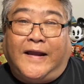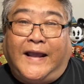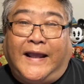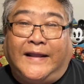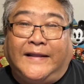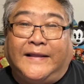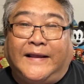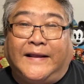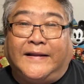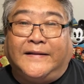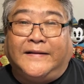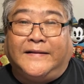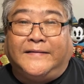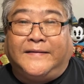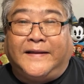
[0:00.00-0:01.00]
And
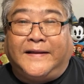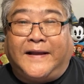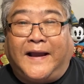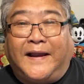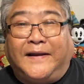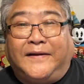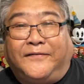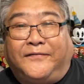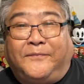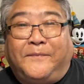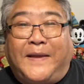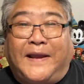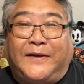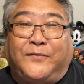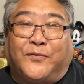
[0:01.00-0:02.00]
then they kind of
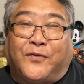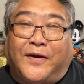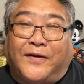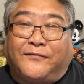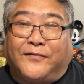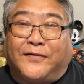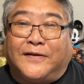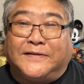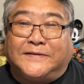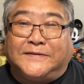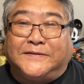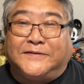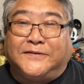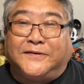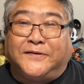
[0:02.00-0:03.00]
made
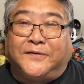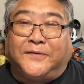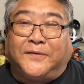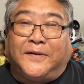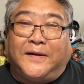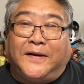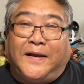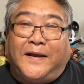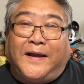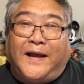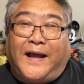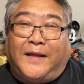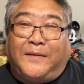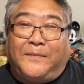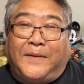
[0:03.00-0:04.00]
reference to
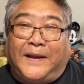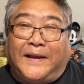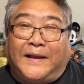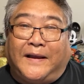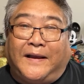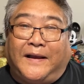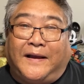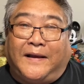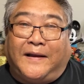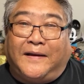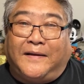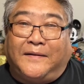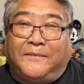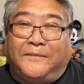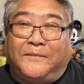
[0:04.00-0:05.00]
I'll Make a
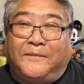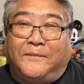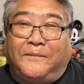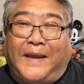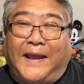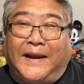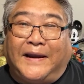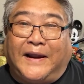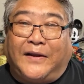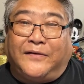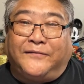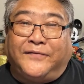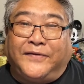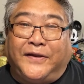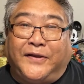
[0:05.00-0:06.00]
uh, Man Out
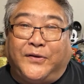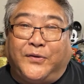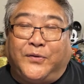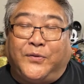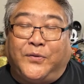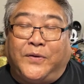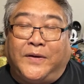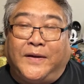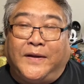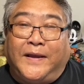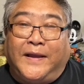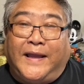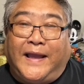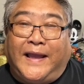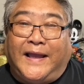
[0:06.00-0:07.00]
of You,
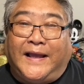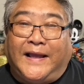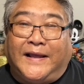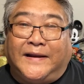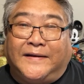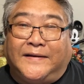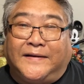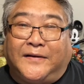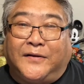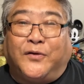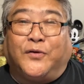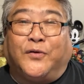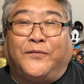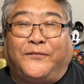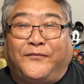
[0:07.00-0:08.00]
and A
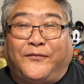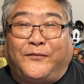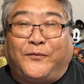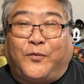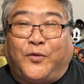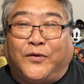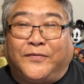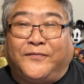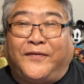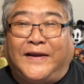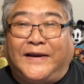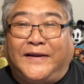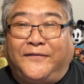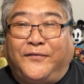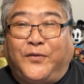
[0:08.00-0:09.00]
Girl Worth
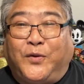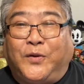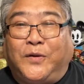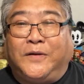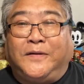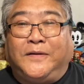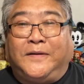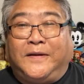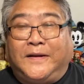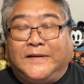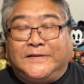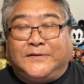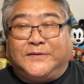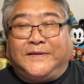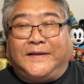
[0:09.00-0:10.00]
Fighting For.
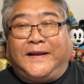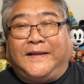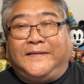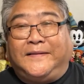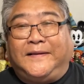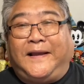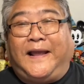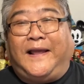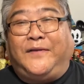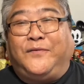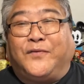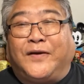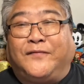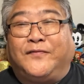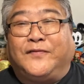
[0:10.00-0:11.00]
So they, they had
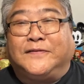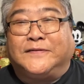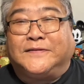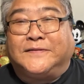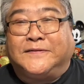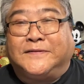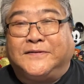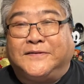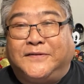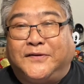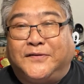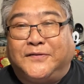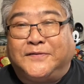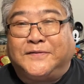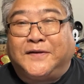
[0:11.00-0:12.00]
references to
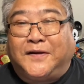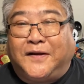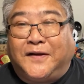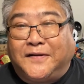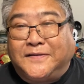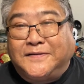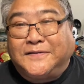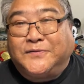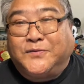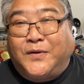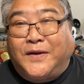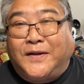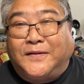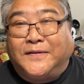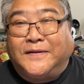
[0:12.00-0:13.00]
those songs as
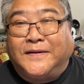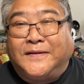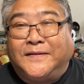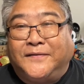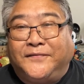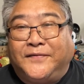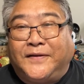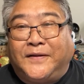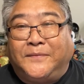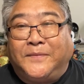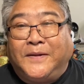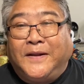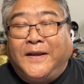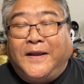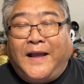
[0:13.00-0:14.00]
well in the film.
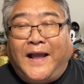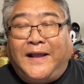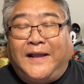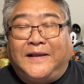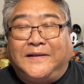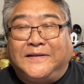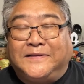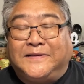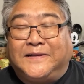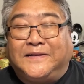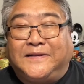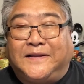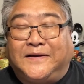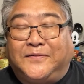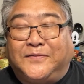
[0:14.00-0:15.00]
I, I just
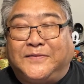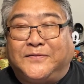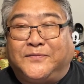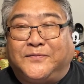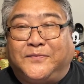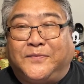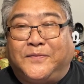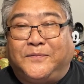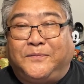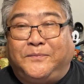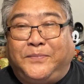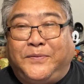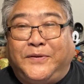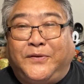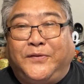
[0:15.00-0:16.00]
thought that it was
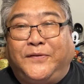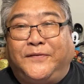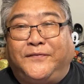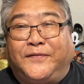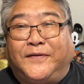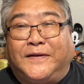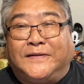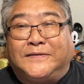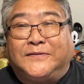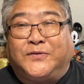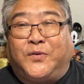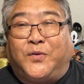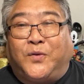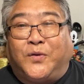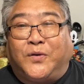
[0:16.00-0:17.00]
beautifully
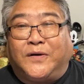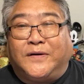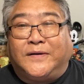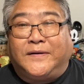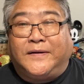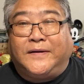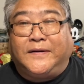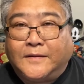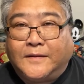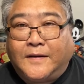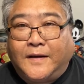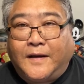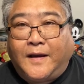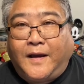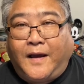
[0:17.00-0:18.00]
scored.
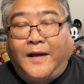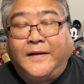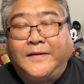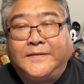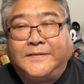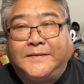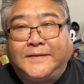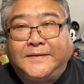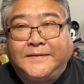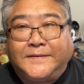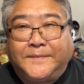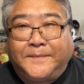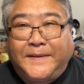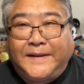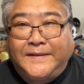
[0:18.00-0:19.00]
Honestly,
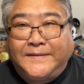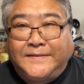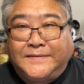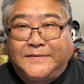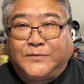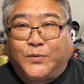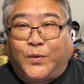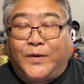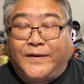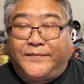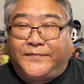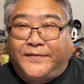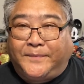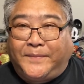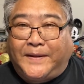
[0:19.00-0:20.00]
to me, this is one
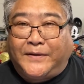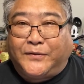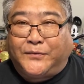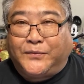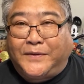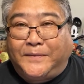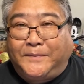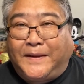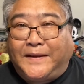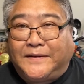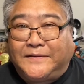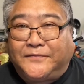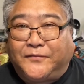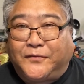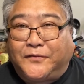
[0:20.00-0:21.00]
of the better
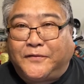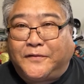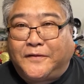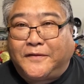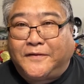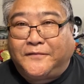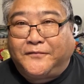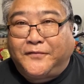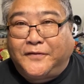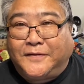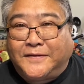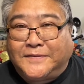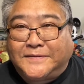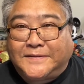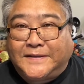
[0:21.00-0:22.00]
remakes for, for
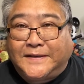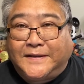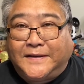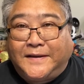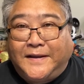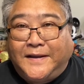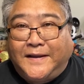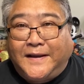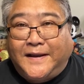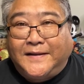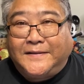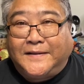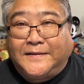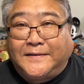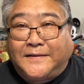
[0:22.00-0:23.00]
Disney. I
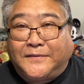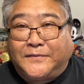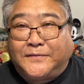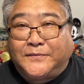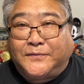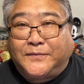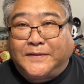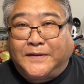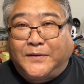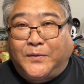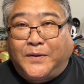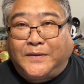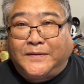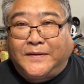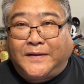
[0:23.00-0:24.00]
thought that it was really
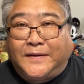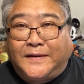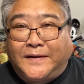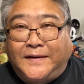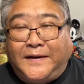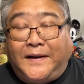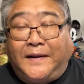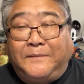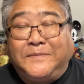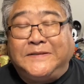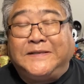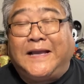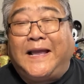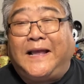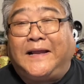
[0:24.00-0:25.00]
well done. And I'm
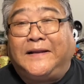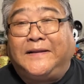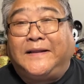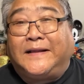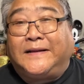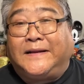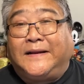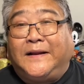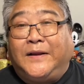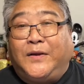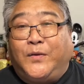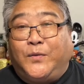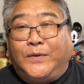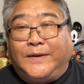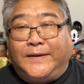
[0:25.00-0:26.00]
sad that
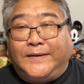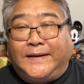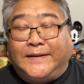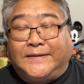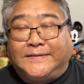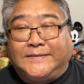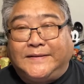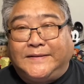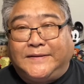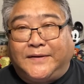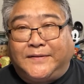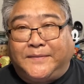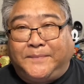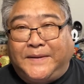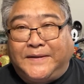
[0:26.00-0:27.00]
we didn't get to see it
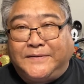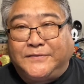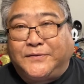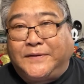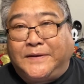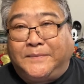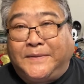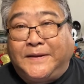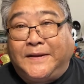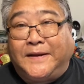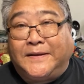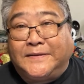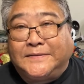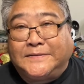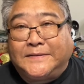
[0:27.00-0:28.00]
on the big screen
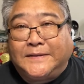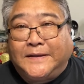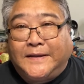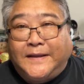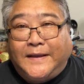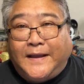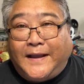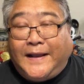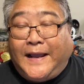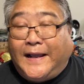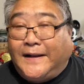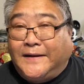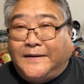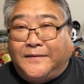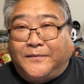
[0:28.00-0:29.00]
because,
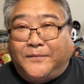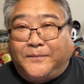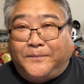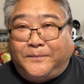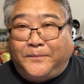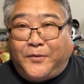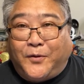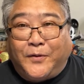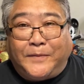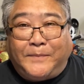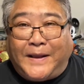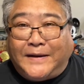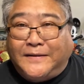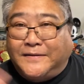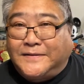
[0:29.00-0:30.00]
again, going
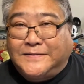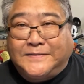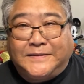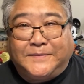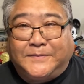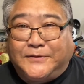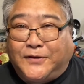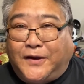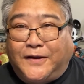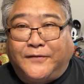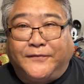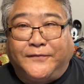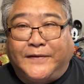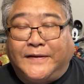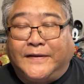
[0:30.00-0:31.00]
back to the
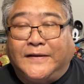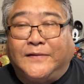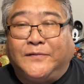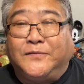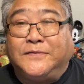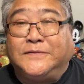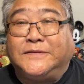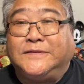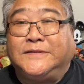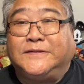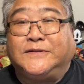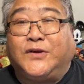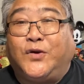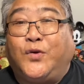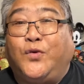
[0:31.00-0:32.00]
cinematography, it was just
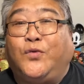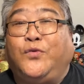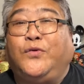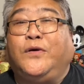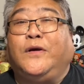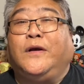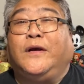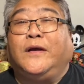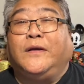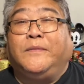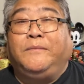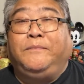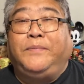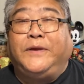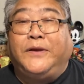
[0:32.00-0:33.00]
so
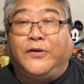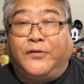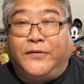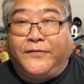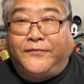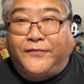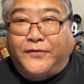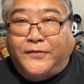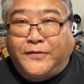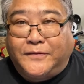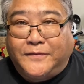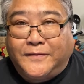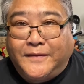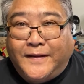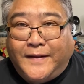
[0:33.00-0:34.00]

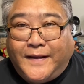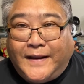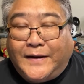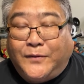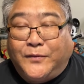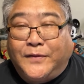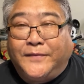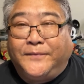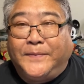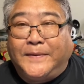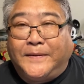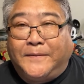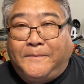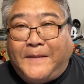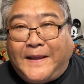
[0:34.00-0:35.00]
beautiful. And it would have
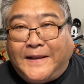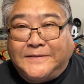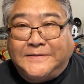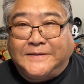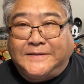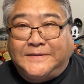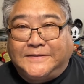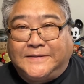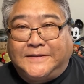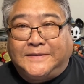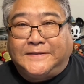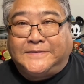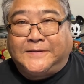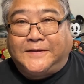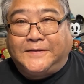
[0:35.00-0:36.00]
been amazing to see
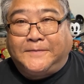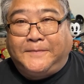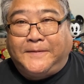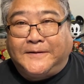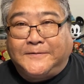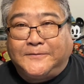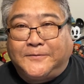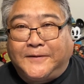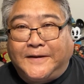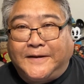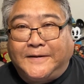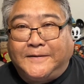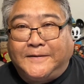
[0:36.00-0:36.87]
this on the big screen.